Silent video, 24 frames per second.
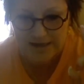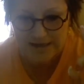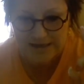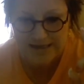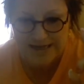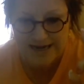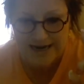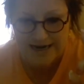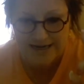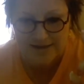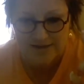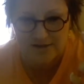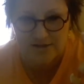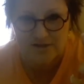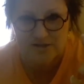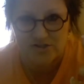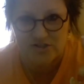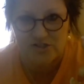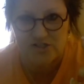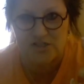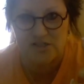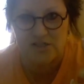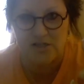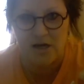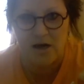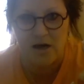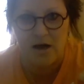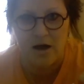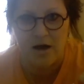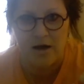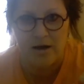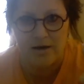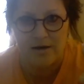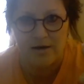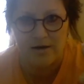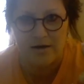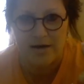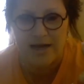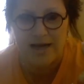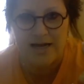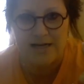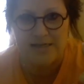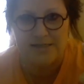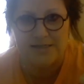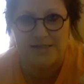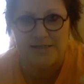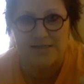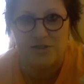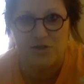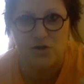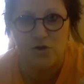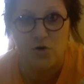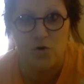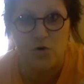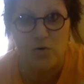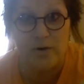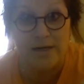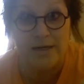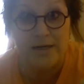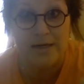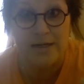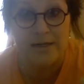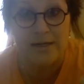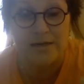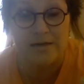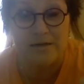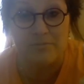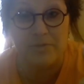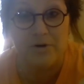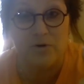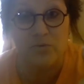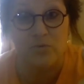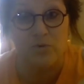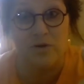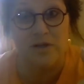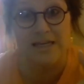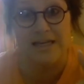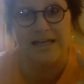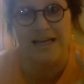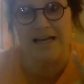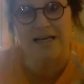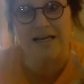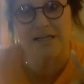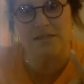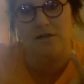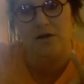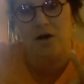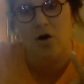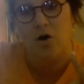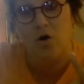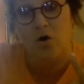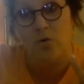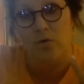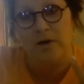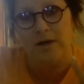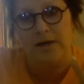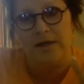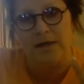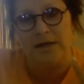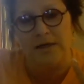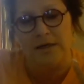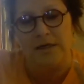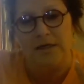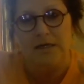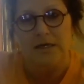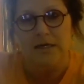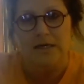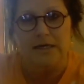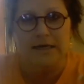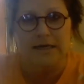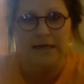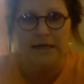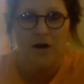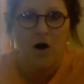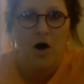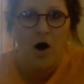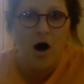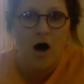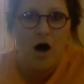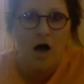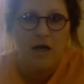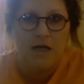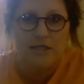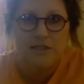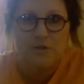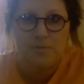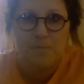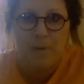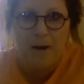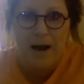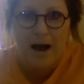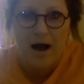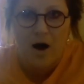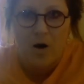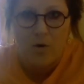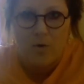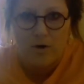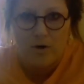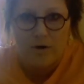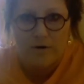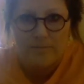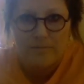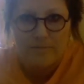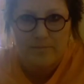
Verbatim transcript: like the sun, S-U-N, but really S-O-N, in all its power.